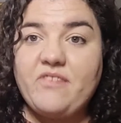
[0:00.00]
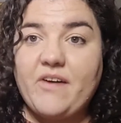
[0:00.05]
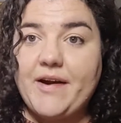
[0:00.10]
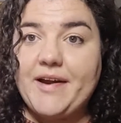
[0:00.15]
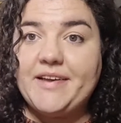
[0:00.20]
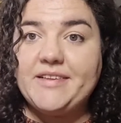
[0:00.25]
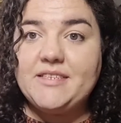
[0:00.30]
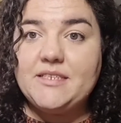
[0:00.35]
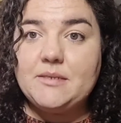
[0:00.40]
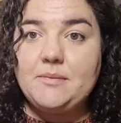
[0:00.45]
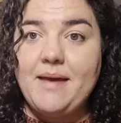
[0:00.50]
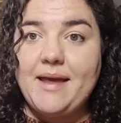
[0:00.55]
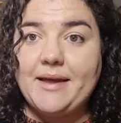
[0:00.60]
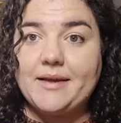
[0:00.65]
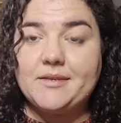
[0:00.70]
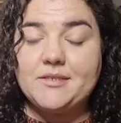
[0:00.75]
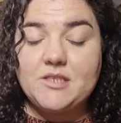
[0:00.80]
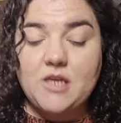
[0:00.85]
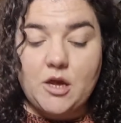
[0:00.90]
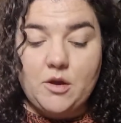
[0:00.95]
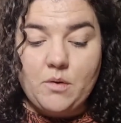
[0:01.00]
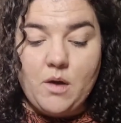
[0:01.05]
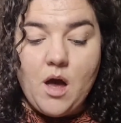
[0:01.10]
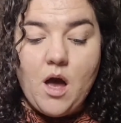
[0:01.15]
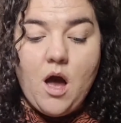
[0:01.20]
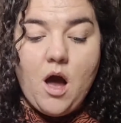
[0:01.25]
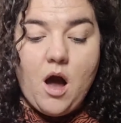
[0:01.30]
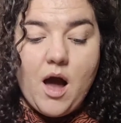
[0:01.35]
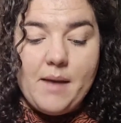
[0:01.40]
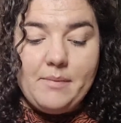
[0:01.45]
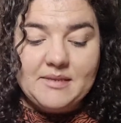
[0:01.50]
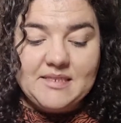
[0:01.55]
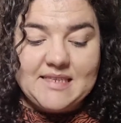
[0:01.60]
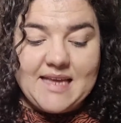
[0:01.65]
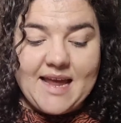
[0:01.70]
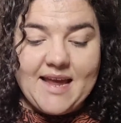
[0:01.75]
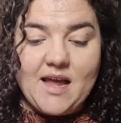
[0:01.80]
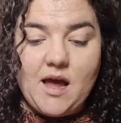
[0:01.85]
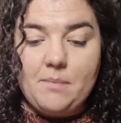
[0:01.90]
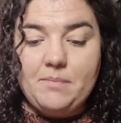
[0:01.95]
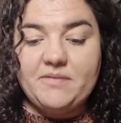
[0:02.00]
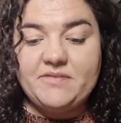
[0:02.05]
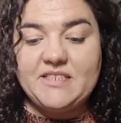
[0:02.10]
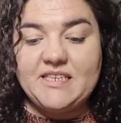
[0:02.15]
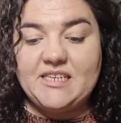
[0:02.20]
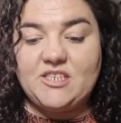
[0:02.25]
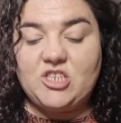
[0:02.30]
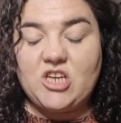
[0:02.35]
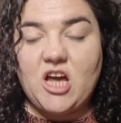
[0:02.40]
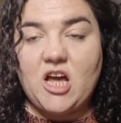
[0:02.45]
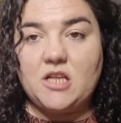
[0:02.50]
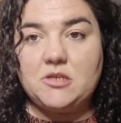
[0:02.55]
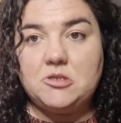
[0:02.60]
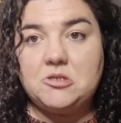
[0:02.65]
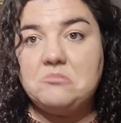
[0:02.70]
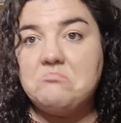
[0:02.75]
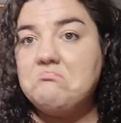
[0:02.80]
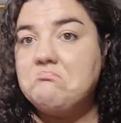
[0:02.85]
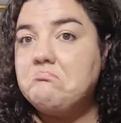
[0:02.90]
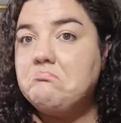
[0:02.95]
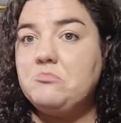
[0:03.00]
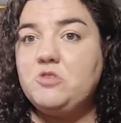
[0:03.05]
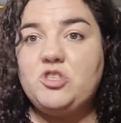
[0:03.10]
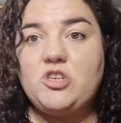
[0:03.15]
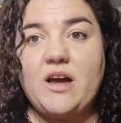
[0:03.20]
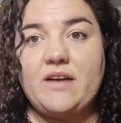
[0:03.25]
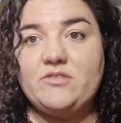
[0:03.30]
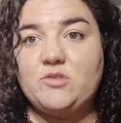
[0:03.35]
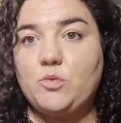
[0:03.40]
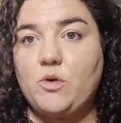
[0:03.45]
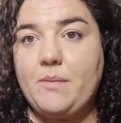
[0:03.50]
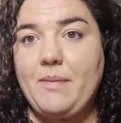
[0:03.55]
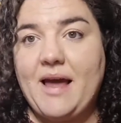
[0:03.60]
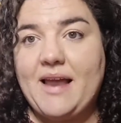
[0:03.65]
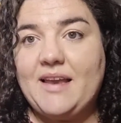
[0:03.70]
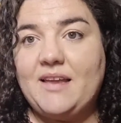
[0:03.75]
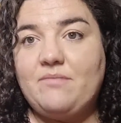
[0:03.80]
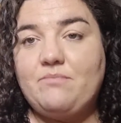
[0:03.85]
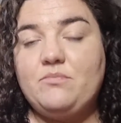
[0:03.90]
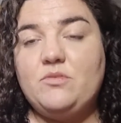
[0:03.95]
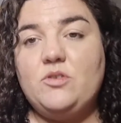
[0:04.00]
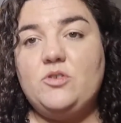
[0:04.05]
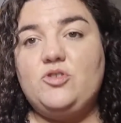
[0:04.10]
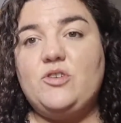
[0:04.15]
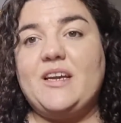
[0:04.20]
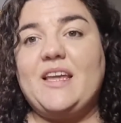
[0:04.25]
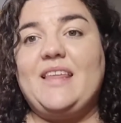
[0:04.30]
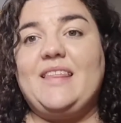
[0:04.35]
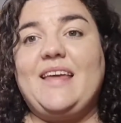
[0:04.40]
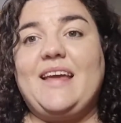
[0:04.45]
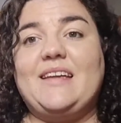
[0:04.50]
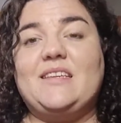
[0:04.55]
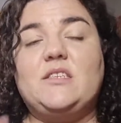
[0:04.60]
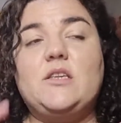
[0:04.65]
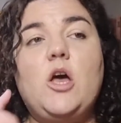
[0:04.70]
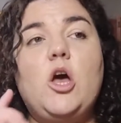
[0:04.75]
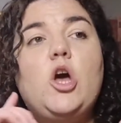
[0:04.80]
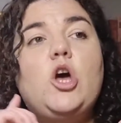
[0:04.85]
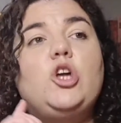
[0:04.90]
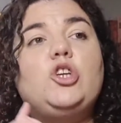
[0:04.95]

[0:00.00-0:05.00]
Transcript: very easy to make. So I would say a couple of t-shirts. You don't have to worry about any tricky things.